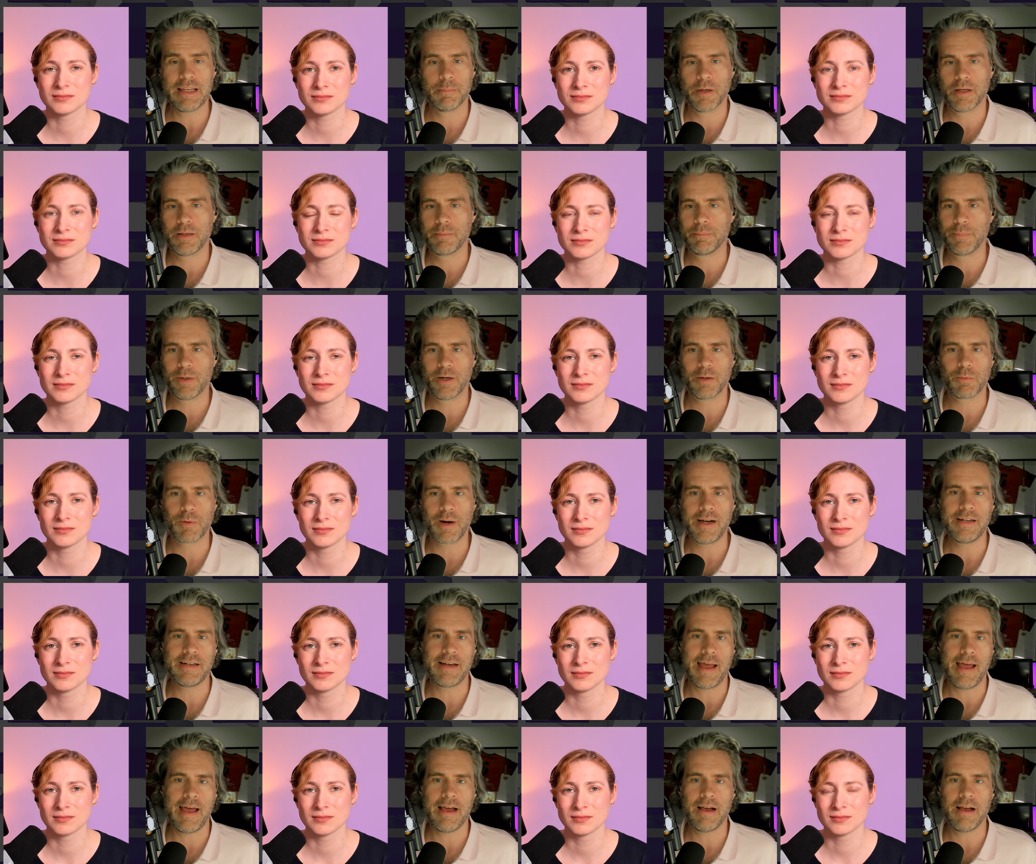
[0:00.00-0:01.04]
Speaker 1: But but right
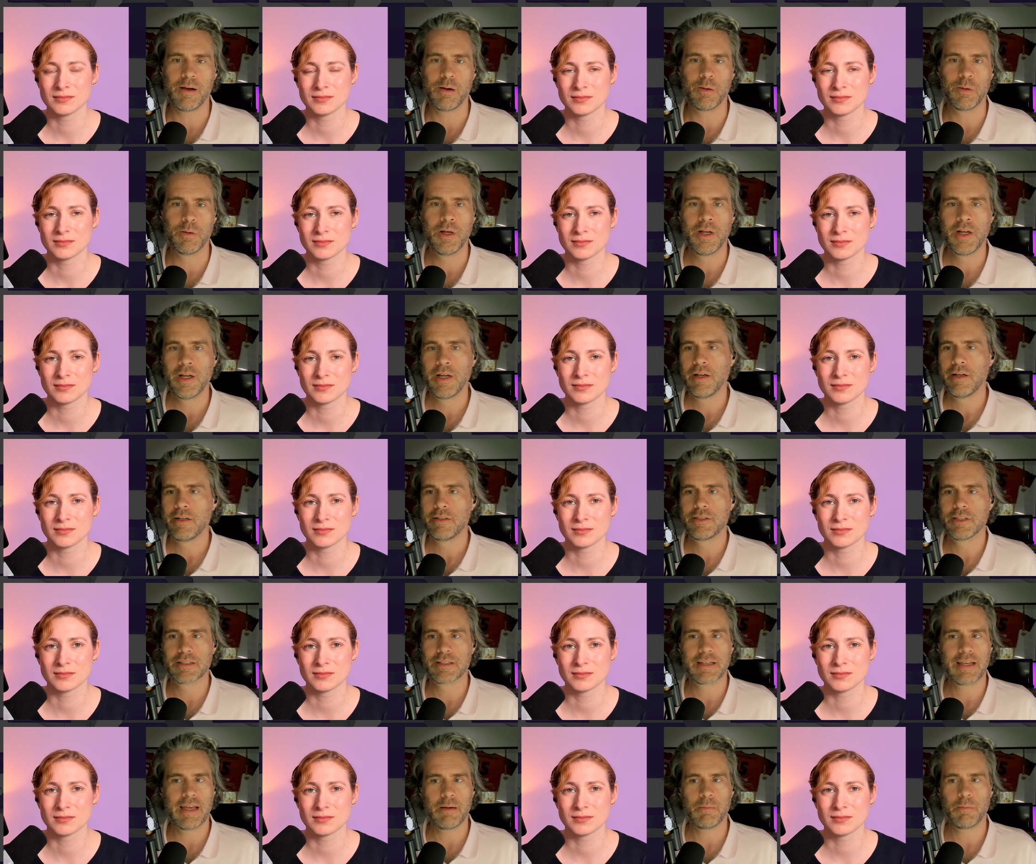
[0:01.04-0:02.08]
now, just
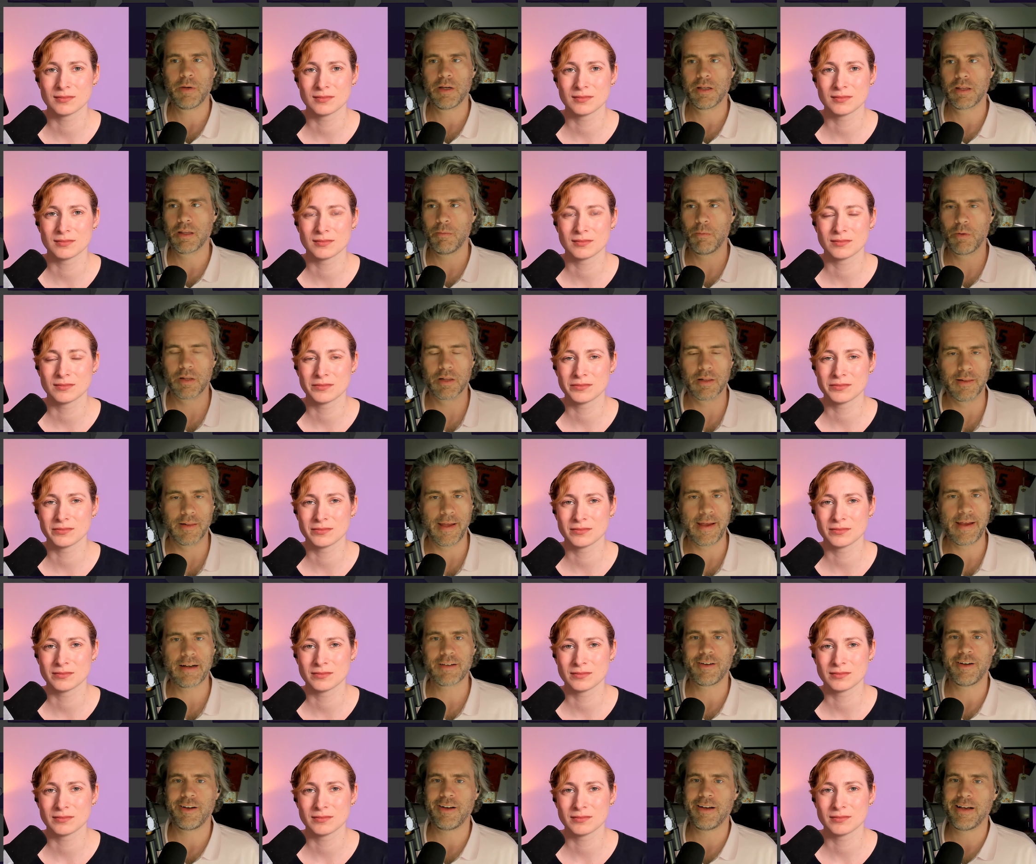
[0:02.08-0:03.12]
again with with land
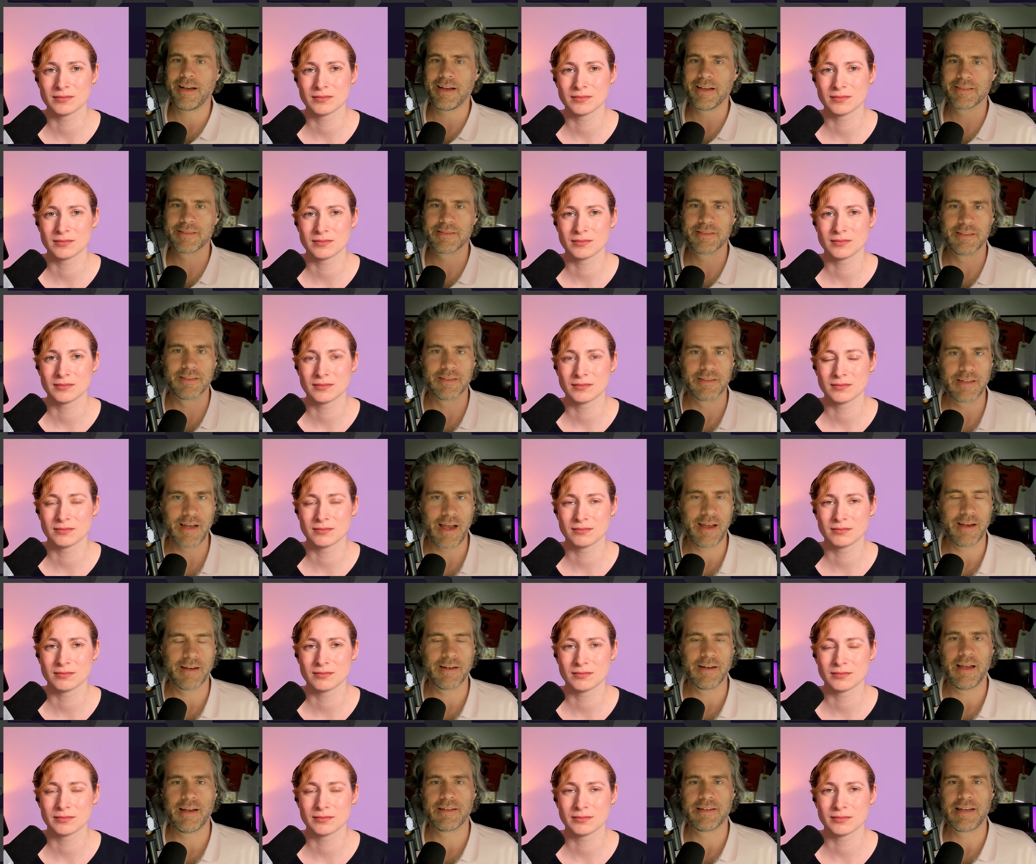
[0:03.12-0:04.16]
costs and and,
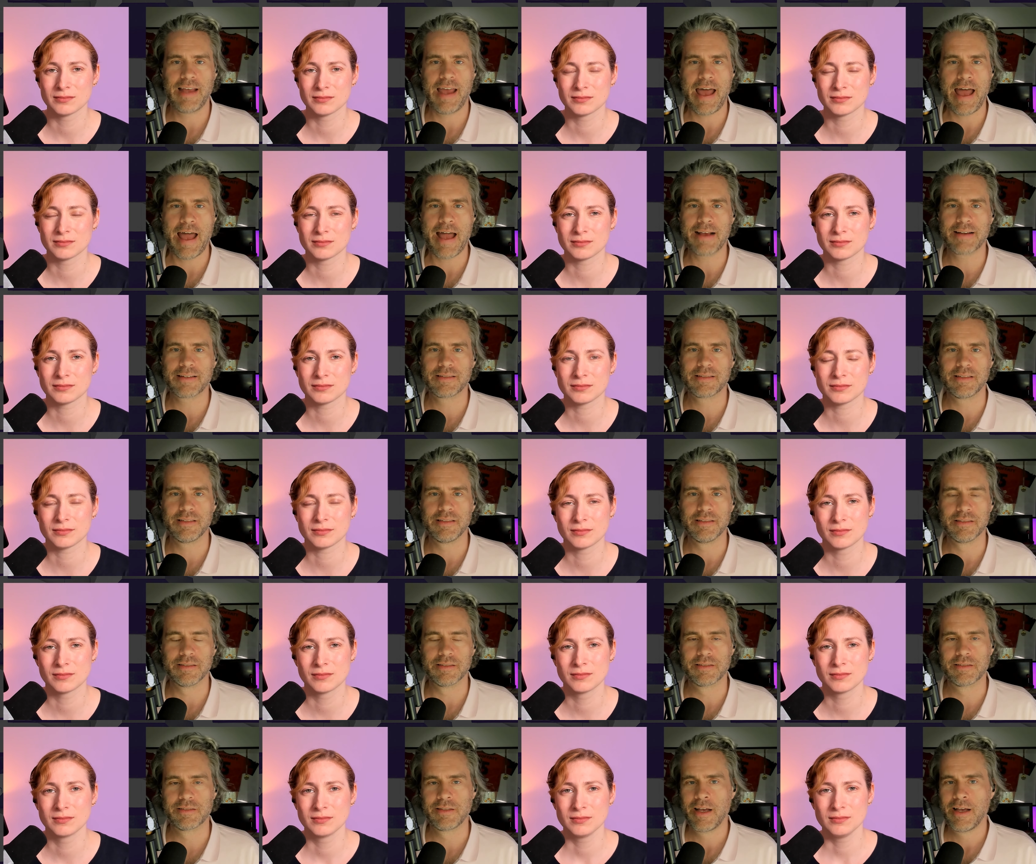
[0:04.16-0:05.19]
and
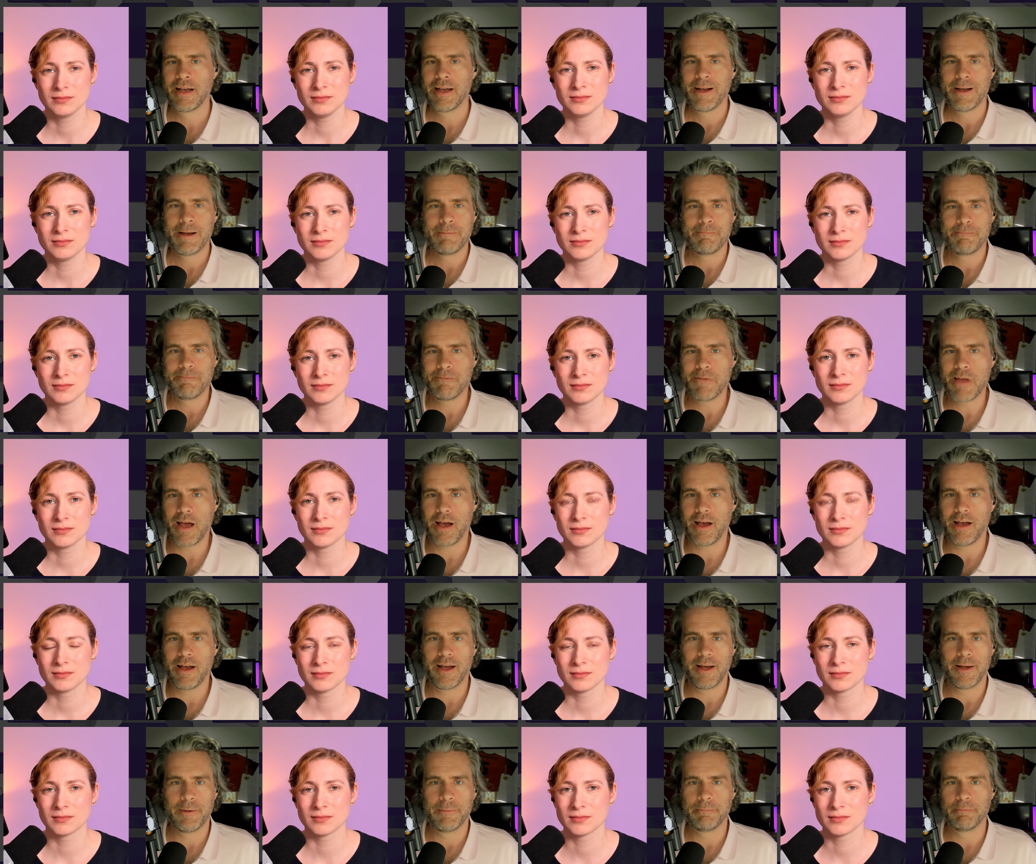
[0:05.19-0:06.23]
taxes
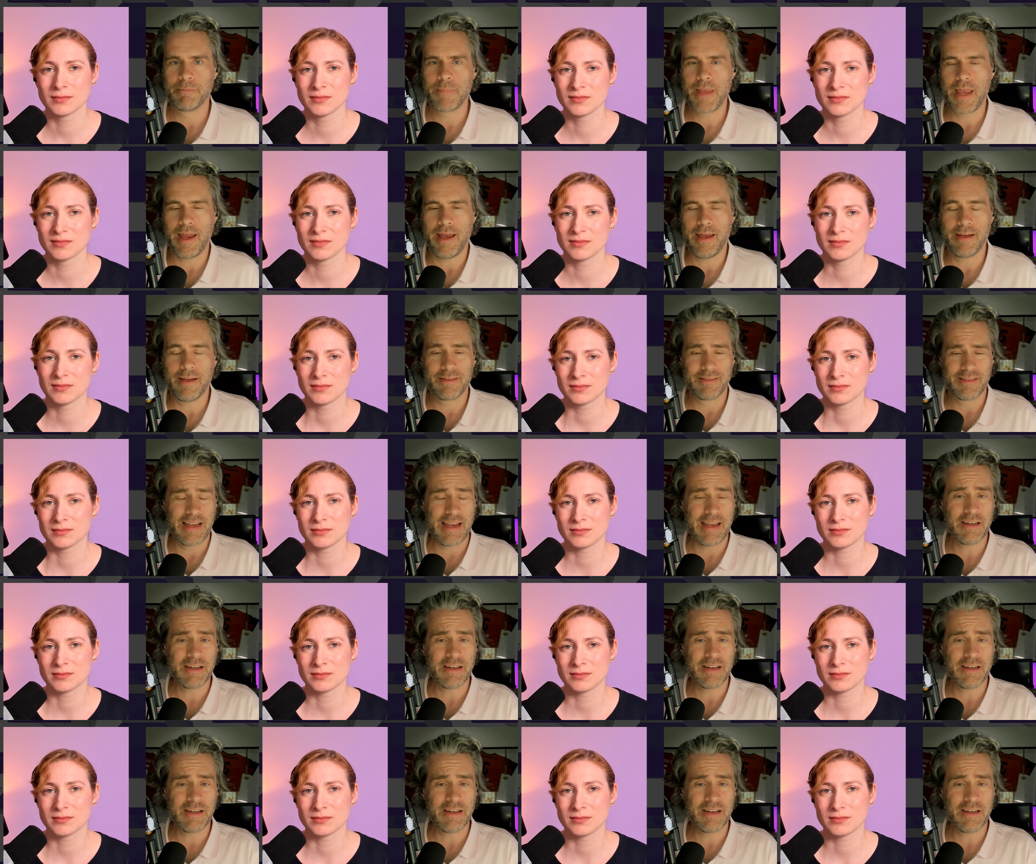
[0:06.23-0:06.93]
um, and